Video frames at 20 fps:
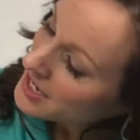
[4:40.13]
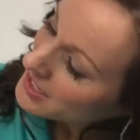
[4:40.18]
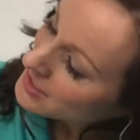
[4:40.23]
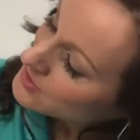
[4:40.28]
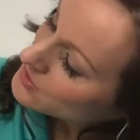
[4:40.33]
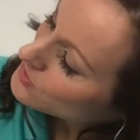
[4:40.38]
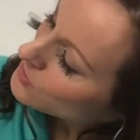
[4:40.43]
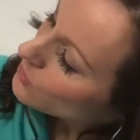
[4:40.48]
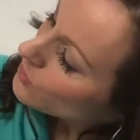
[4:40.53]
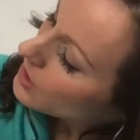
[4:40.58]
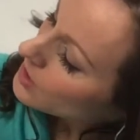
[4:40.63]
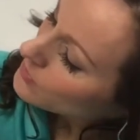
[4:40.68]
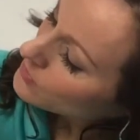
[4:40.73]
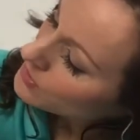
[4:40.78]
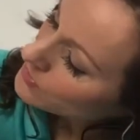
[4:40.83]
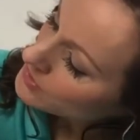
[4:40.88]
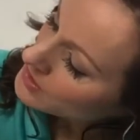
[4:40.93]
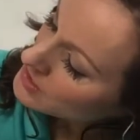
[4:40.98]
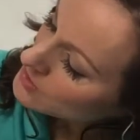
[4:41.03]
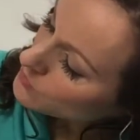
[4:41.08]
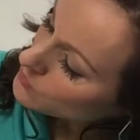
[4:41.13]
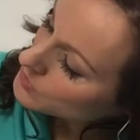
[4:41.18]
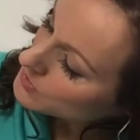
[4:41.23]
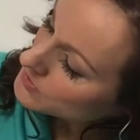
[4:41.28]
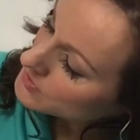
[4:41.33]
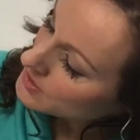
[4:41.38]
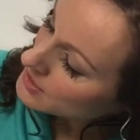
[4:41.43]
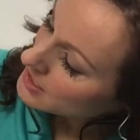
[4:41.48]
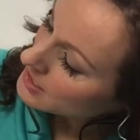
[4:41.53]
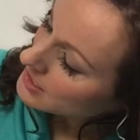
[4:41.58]
And so I wrote
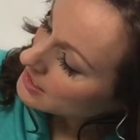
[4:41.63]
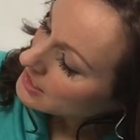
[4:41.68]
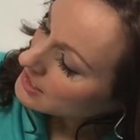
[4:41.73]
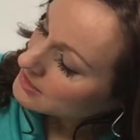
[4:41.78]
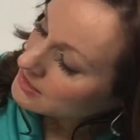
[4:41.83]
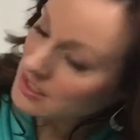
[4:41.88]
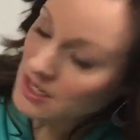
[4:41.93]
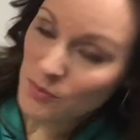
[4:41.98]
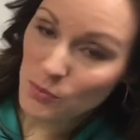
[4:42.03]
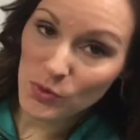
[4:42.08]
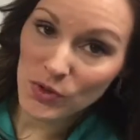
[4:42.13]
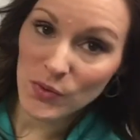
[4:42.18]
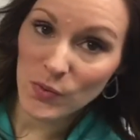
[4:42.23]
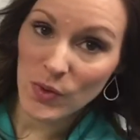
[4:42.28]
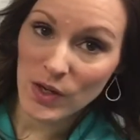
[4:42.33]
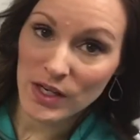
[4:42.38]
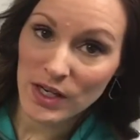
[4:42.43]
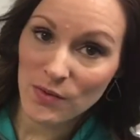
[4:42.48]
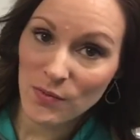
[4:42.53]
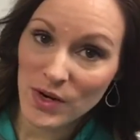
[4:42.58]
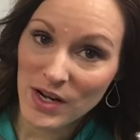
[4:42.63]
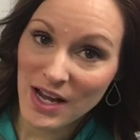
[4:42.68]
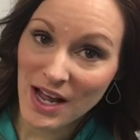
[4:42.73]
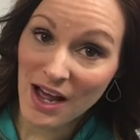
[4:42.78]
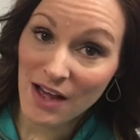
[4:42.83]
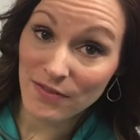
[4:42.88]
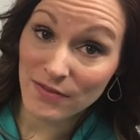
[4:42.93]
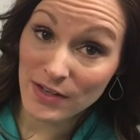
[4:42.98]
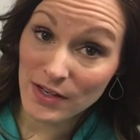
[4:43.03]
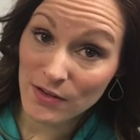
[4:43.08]
equals and I ended up with 1 and 1 half.